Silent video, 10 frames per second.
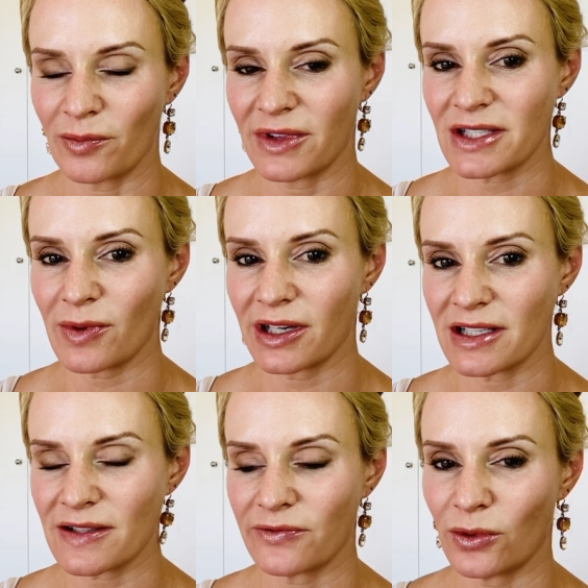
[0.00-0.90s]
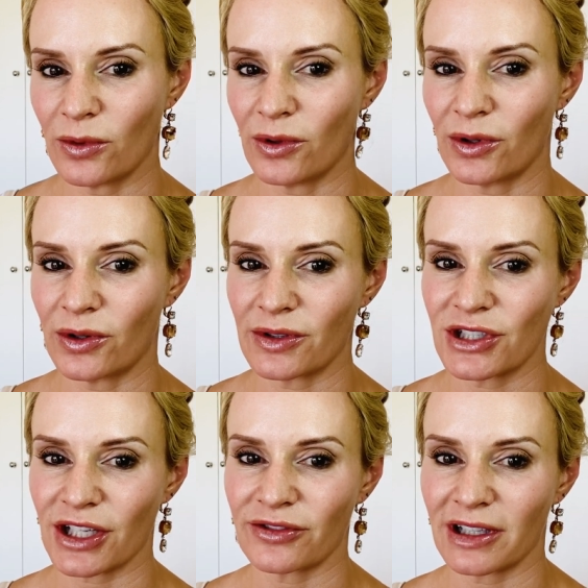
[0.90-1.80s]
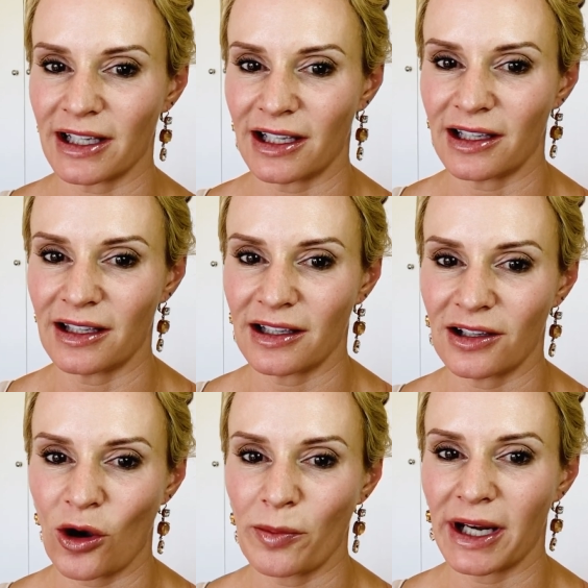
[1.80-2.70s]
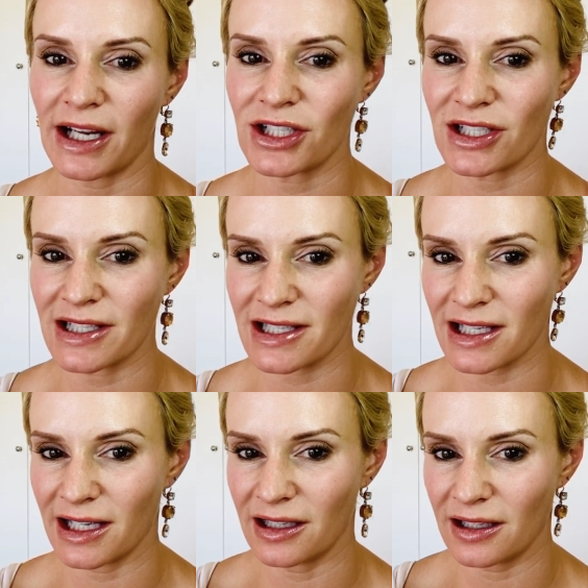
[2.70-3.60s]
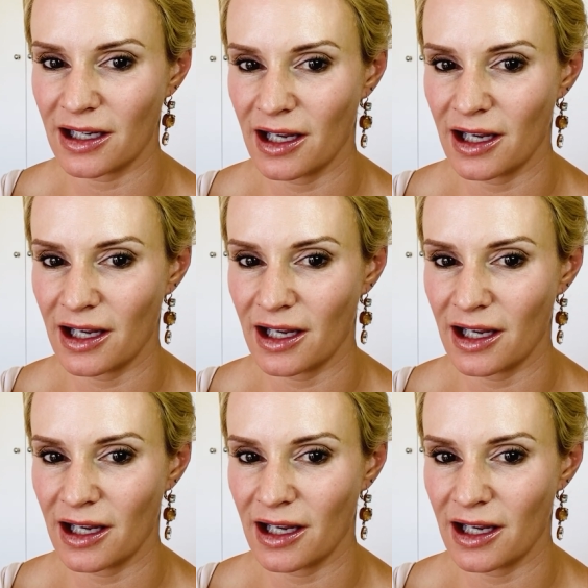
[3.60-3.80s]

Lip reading: This one is for generally combination skin